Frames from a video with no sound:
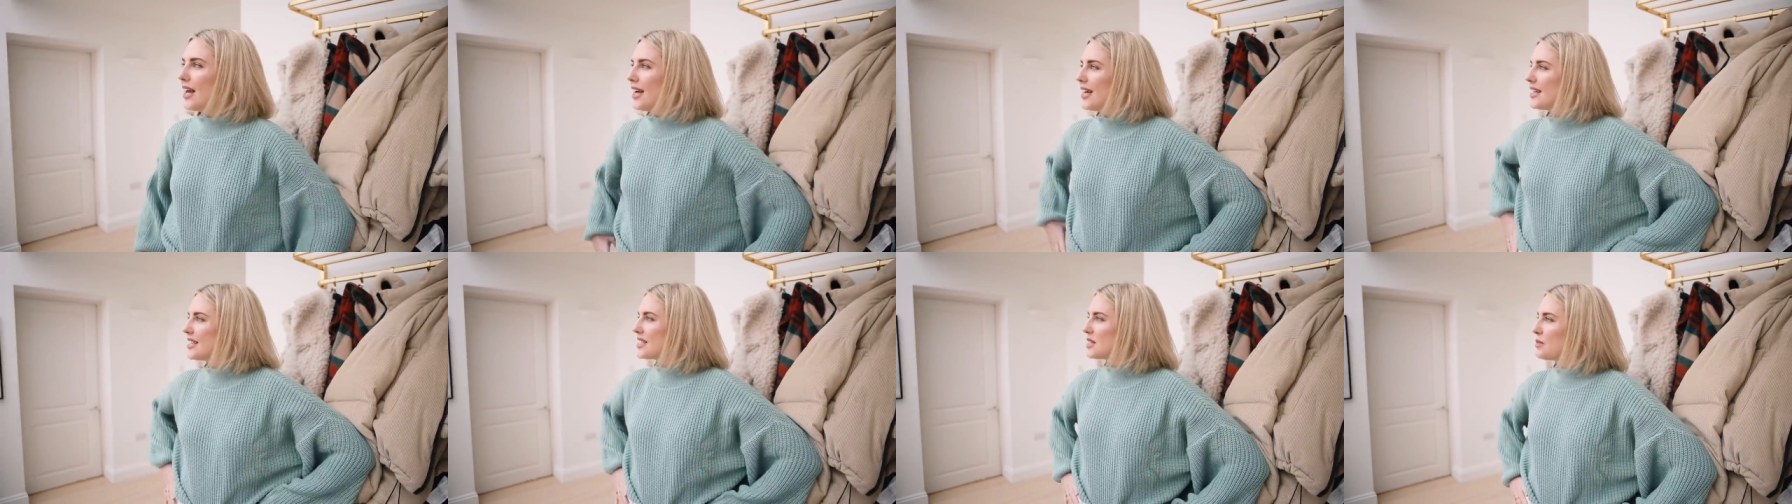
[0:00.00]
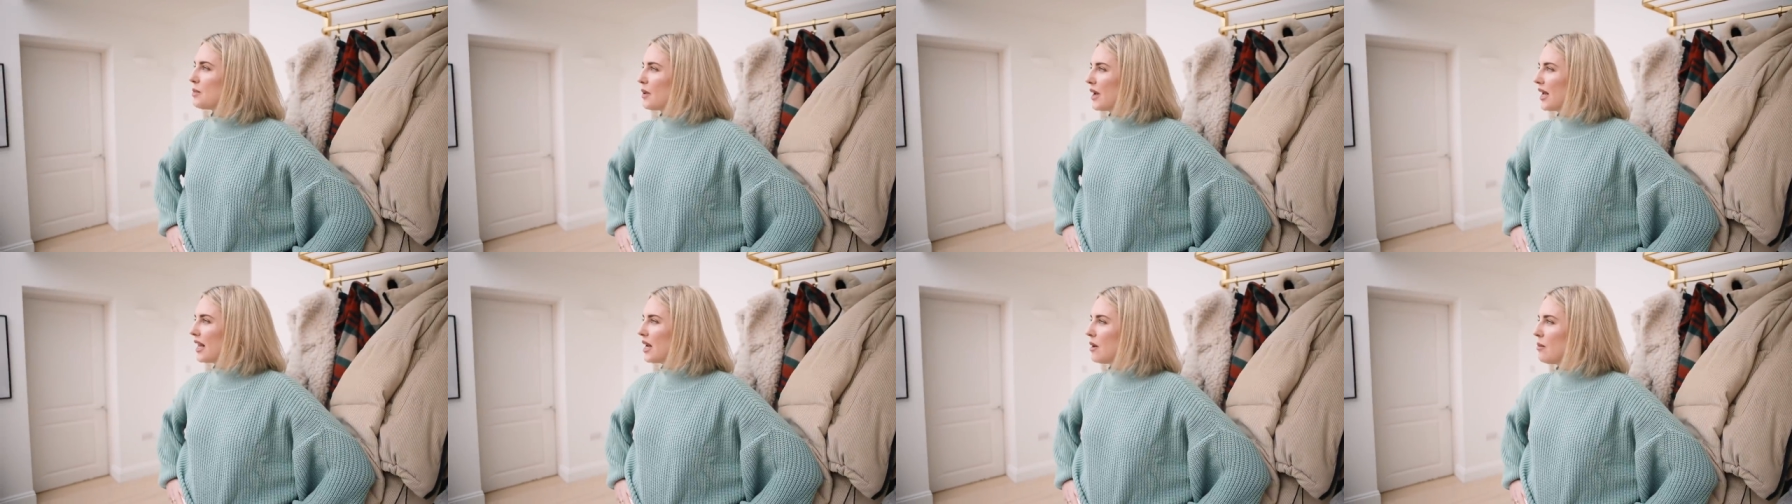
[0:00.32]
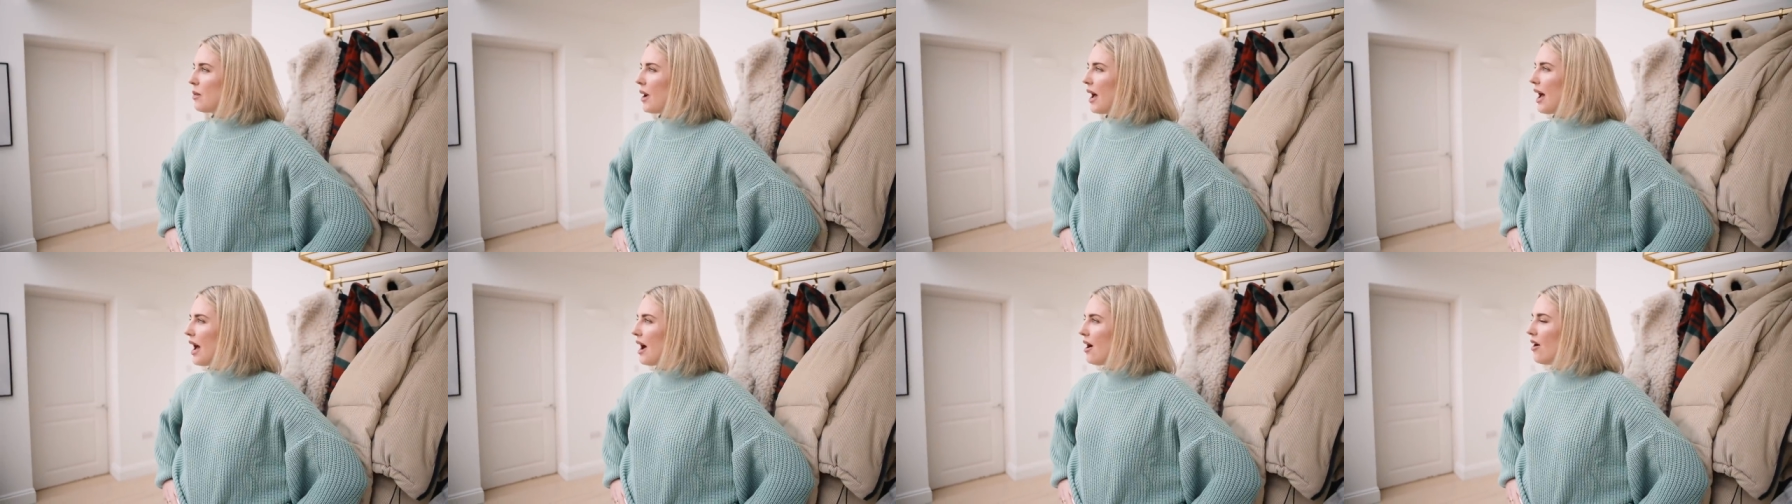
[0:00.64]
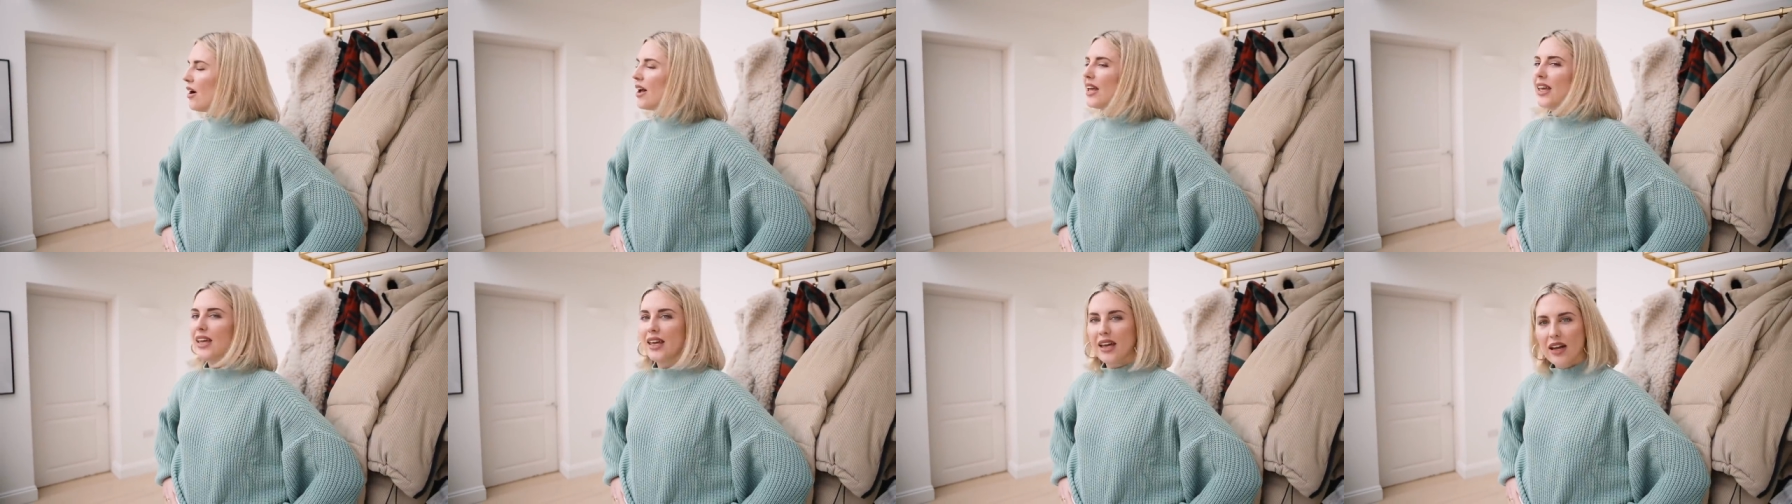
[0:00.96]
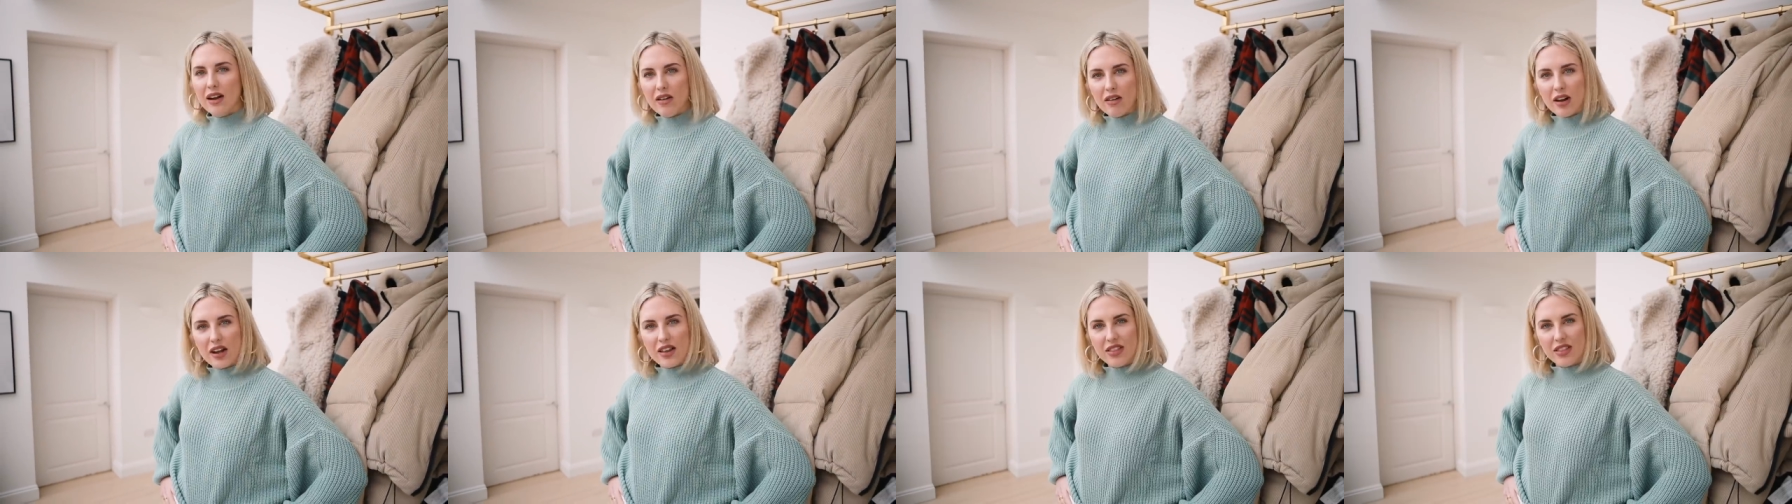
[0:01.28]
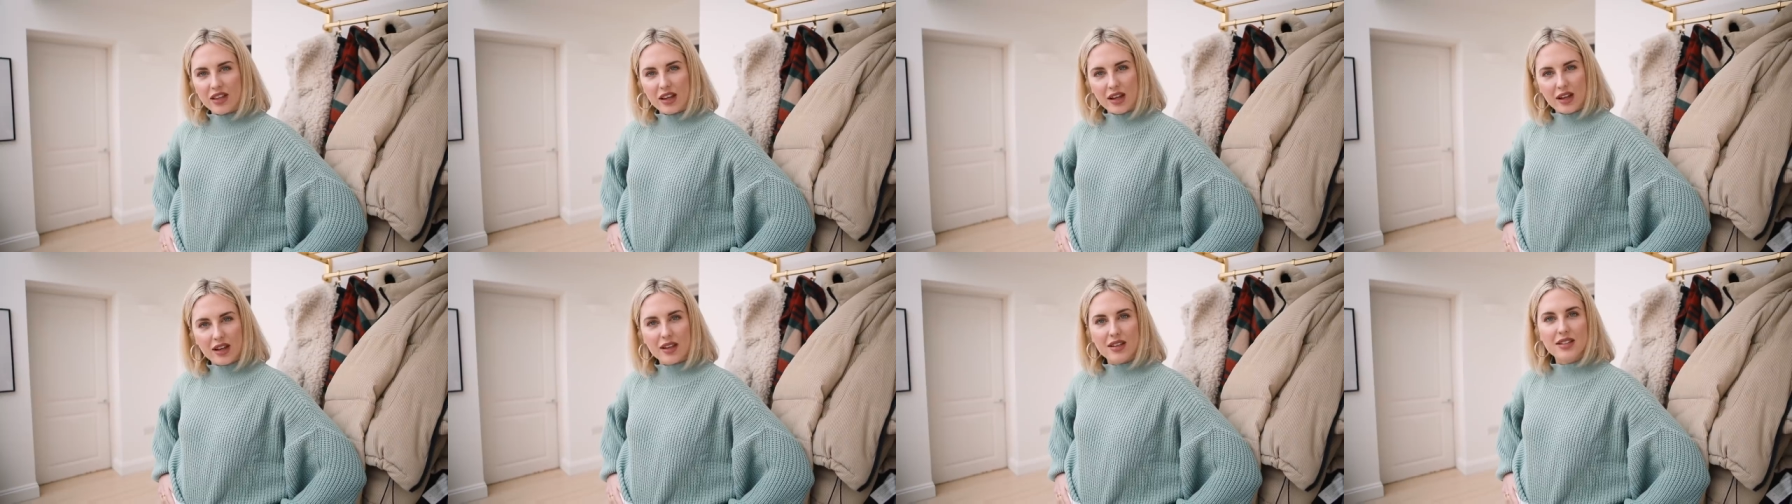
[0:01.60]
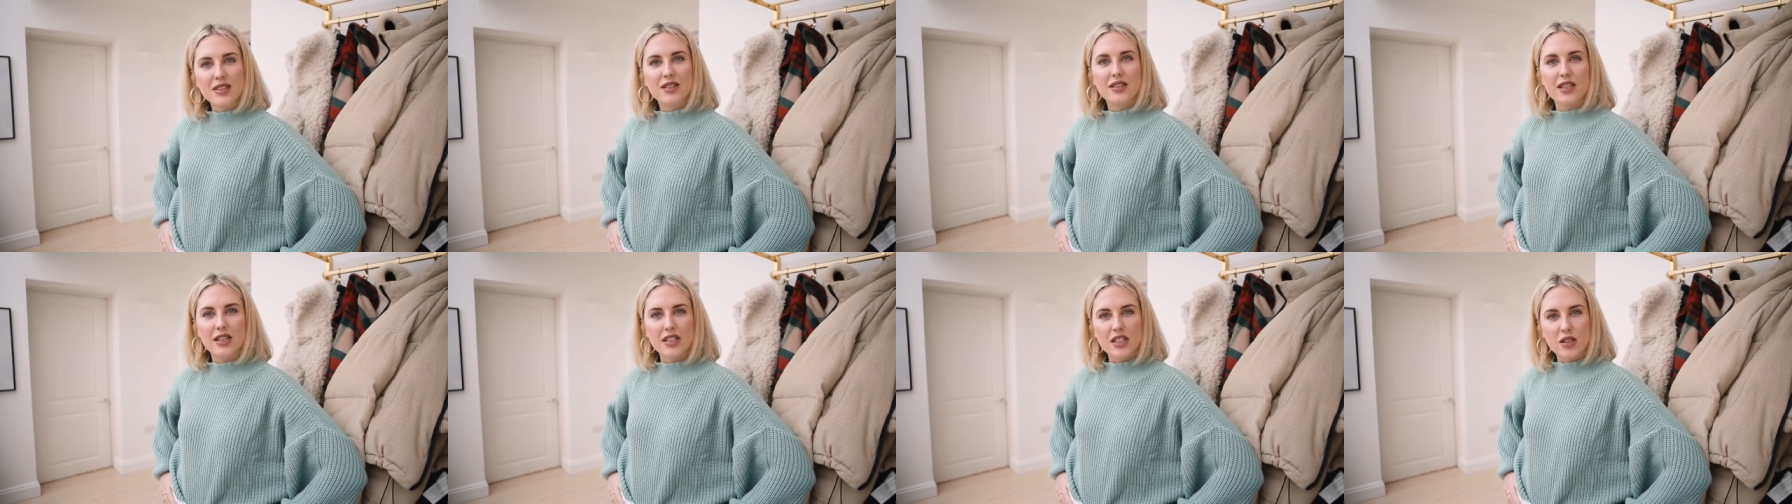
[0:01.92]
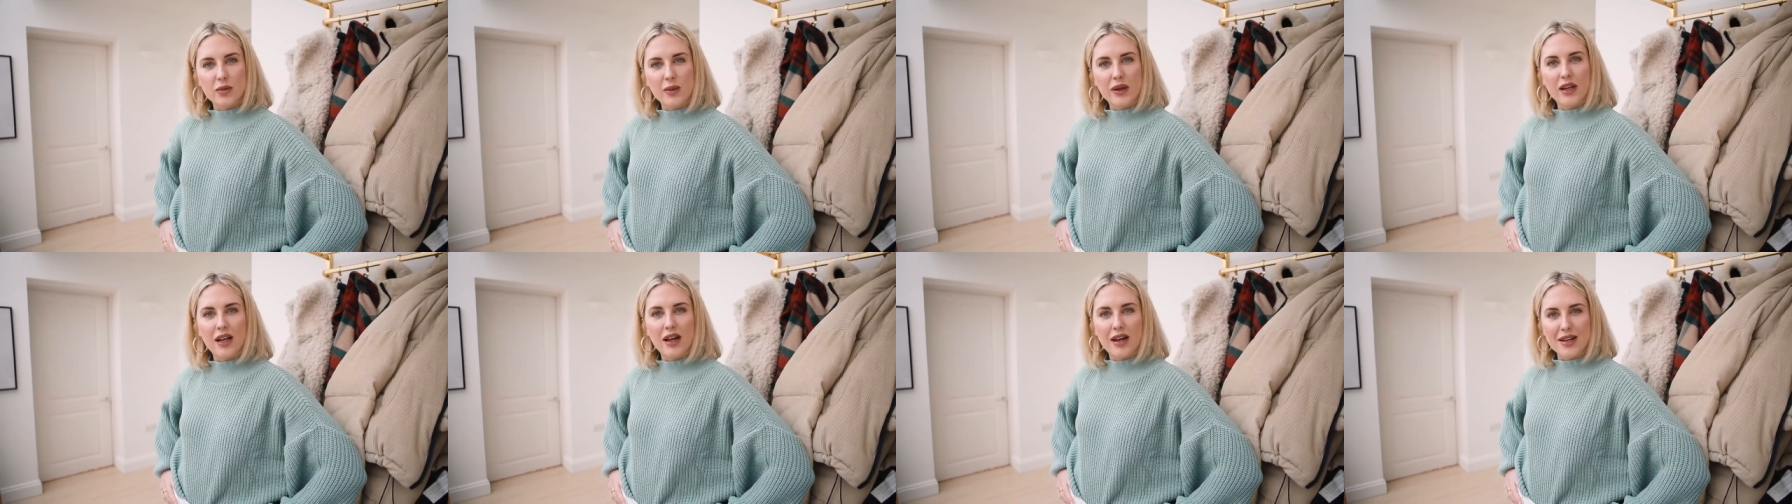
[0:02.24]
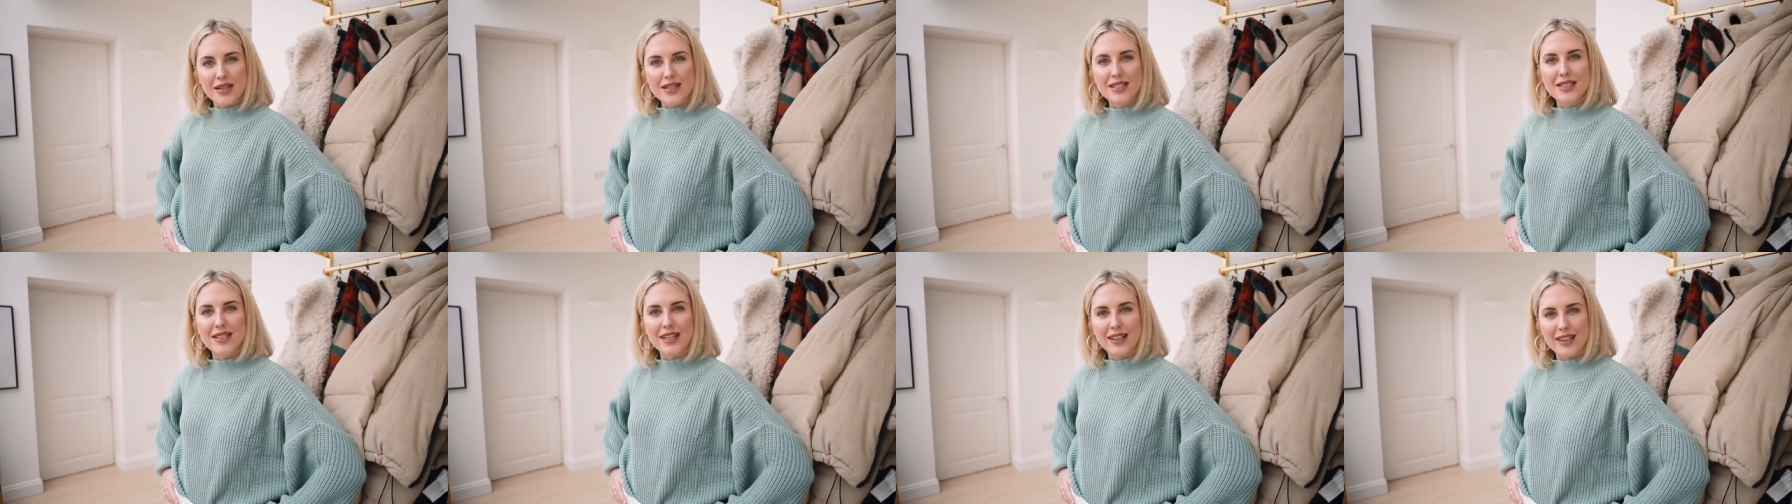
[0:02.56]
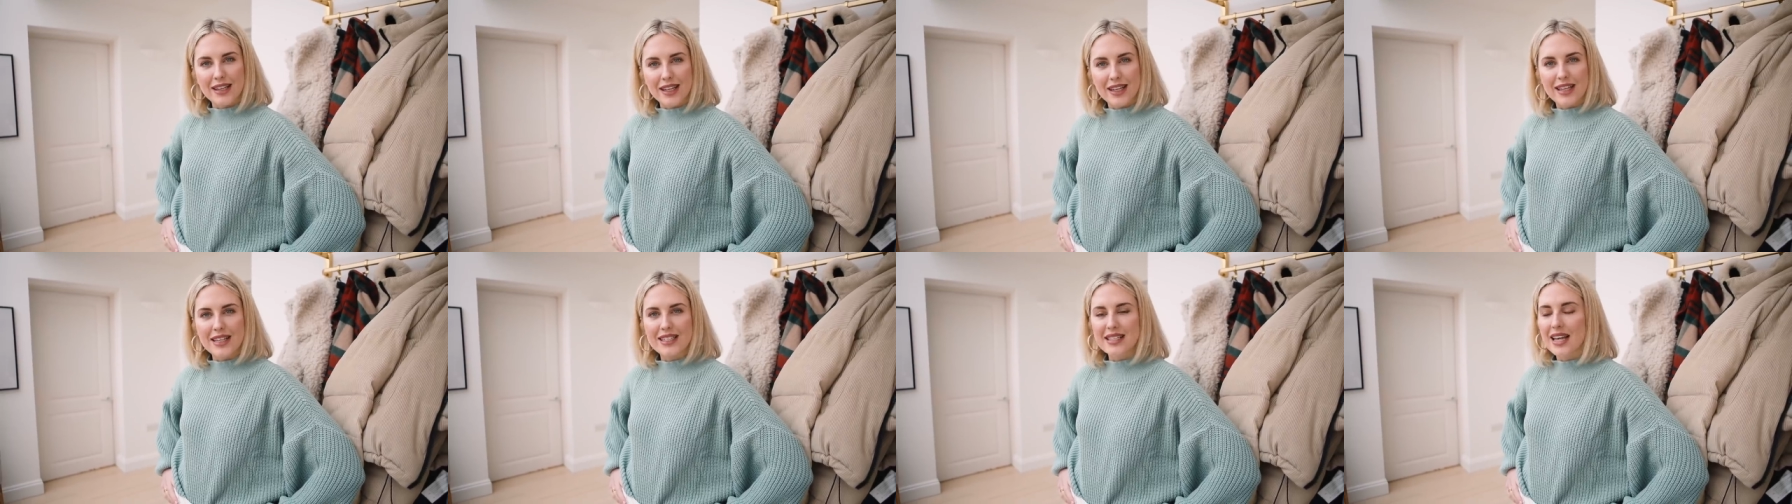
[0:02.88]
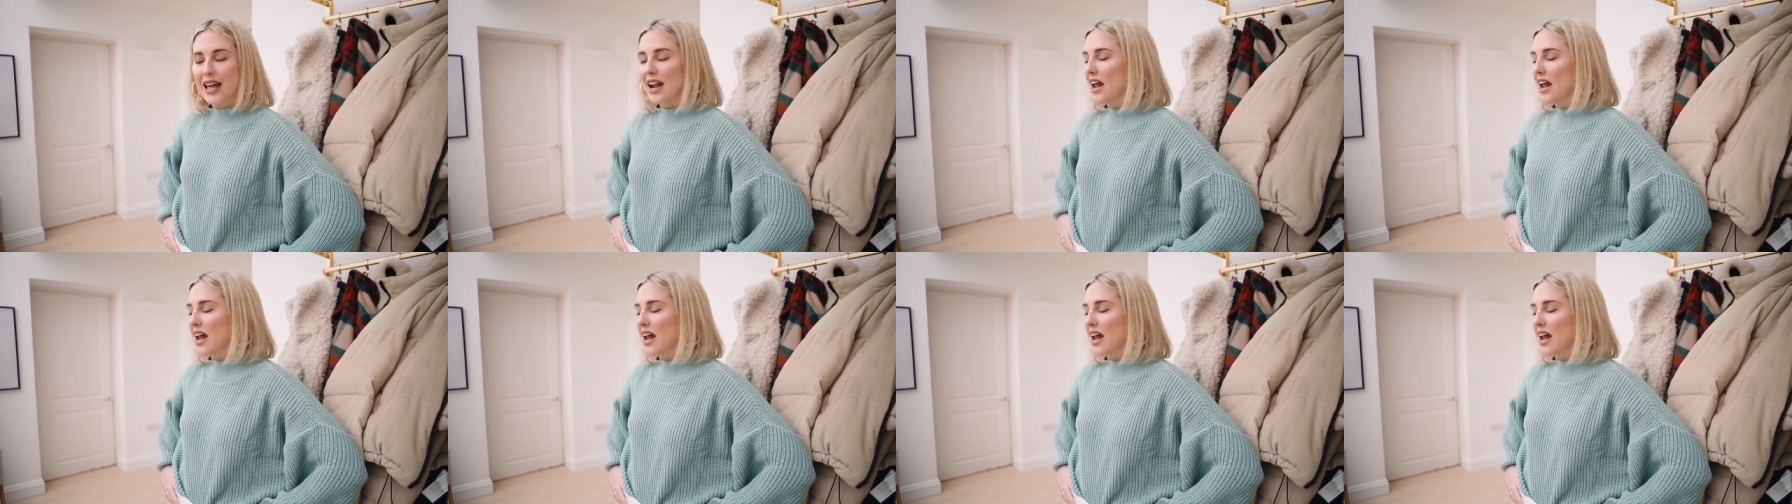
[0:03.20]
It's been about a year, I think, since we last did this,